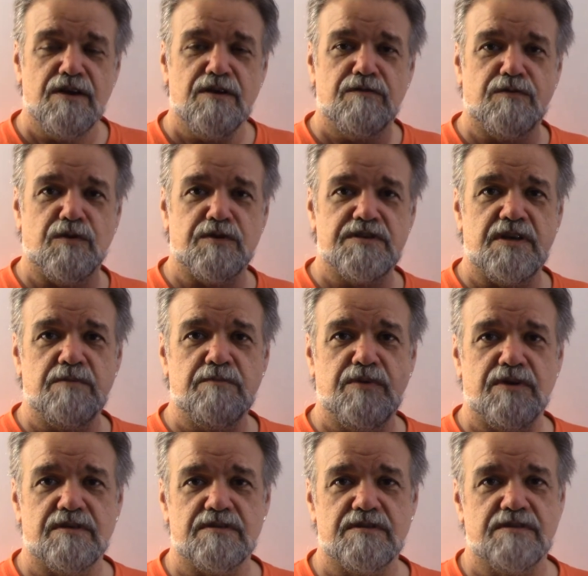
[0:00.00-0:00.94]
14
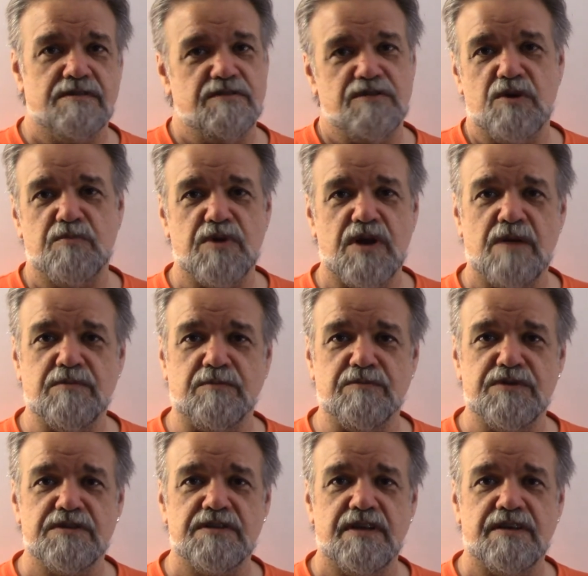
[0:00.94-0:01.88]
books, no problem.
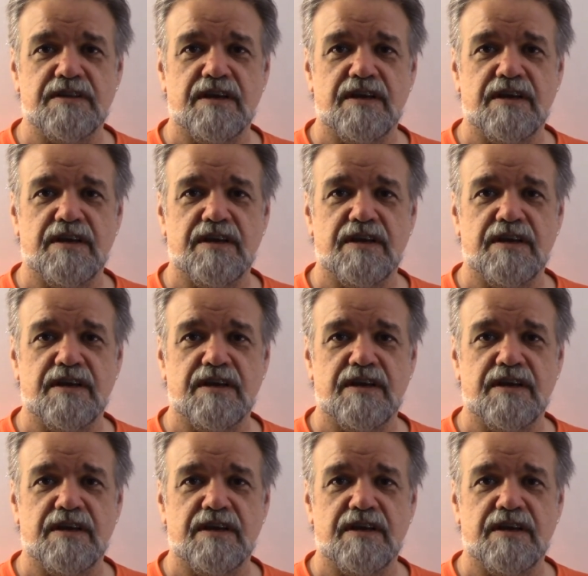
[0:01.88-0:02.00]
Just take